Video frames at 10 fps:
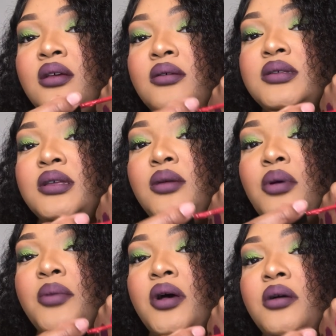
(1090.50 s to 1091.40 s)
I was thinking
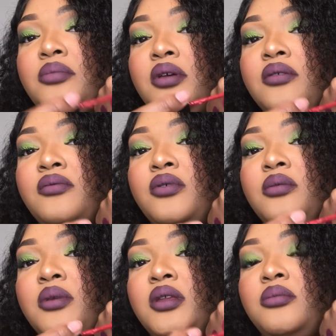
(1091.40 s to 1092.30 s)
about my Aunt Pam for a
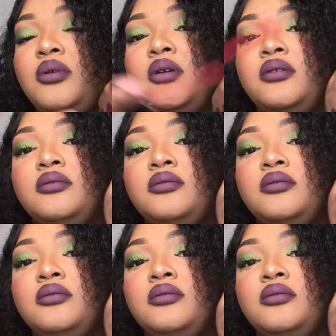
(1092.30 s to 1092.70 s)
minute, but